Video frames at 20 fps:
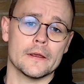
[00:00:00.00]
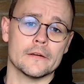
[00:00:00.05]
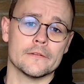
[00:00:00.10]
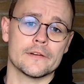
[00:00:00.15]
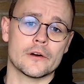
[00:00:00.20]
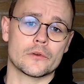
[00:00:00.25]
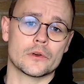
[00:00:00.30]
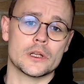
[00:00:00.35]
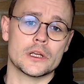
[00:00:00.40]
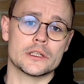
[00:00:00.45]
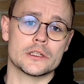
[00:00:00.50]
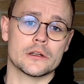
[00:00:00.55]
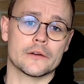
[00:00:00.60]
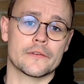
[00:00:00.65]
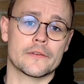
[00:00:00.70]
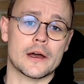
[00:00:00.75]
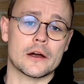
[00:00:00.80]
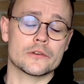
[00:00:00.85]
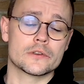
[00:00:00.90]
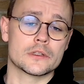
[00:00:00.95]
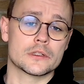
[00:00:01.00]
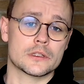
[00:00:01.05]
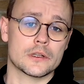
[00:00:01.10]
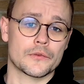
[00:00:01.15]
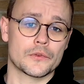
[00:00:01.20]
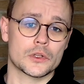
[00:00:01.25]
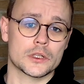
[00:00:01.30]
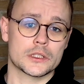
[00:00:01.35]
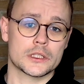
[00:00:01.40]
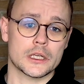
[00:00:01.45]
foundation of thousands
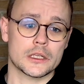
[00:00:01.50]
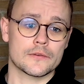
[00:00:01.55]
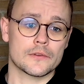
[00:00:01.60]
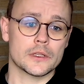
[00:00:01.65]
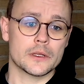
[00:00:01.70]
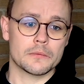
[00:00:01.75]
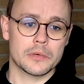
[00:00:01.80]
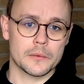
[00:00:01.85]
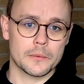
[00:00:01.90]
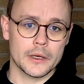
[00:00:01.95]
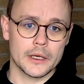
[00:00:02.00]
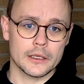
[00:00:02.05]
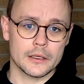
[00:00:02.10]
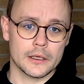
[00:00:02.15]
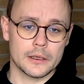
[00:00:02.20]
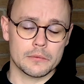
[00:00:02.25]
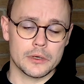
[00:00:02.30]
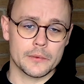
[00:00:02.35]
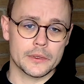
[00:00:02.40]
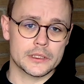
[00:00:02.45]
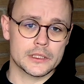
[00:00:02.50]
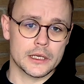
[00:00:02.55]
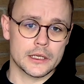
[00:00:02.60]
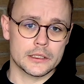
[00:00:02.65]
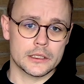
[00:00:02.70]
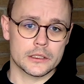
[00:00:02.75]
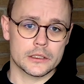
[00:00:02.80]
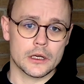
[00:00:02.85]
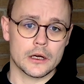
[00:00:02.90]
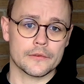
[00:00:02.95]
of successful
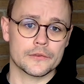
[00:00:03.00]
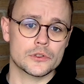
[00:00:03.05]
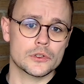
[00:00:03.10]
implementations of